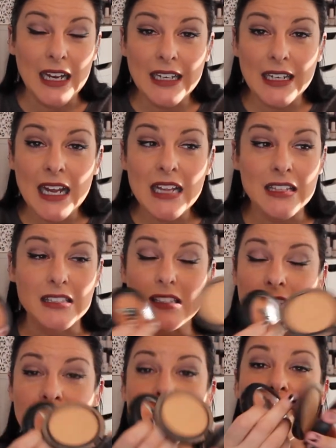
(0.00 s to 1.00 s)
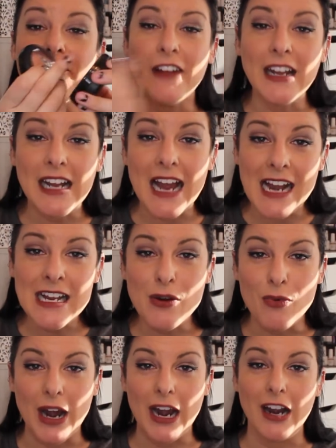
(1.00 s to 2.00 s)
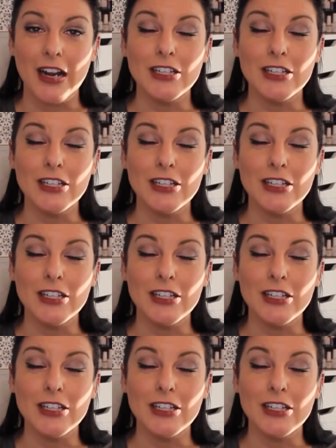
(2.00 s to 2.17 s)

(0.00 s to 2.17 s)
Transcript: And again, this doesn't fit anywhere.